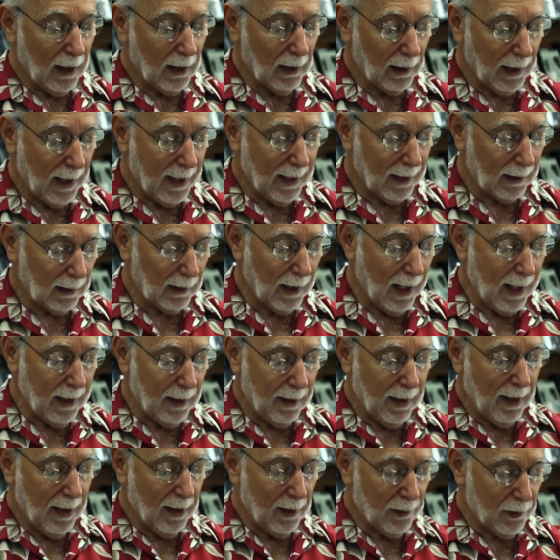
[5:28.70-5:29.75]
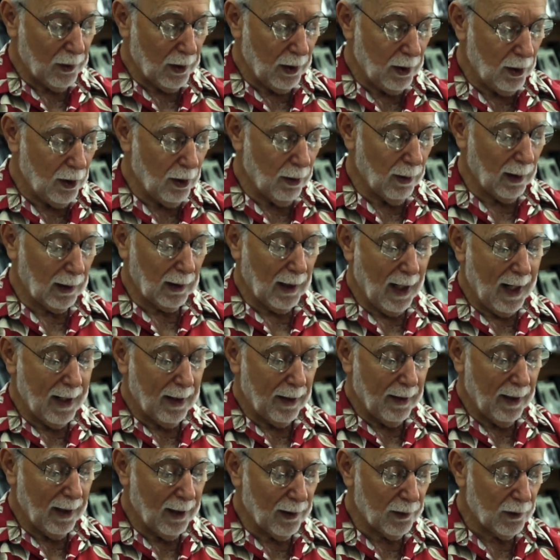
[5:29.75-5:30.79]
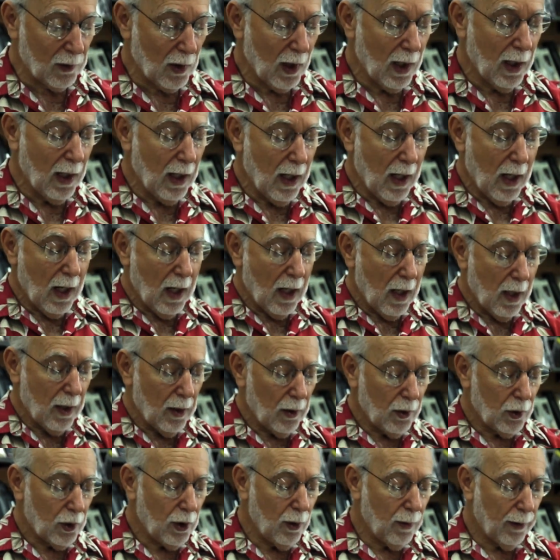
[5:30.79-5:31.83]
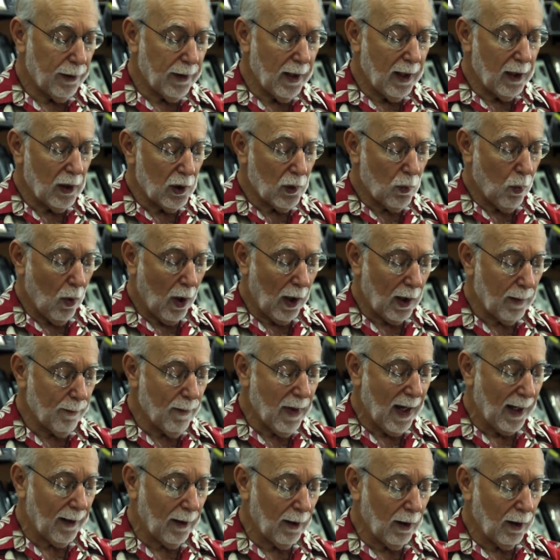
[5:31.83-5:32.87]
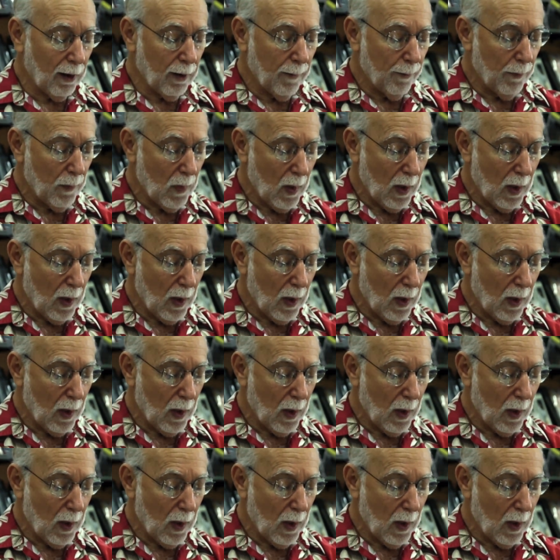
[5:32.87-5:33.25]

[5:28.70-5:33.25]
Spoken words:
and lay it like this and do it like this. Two things work better.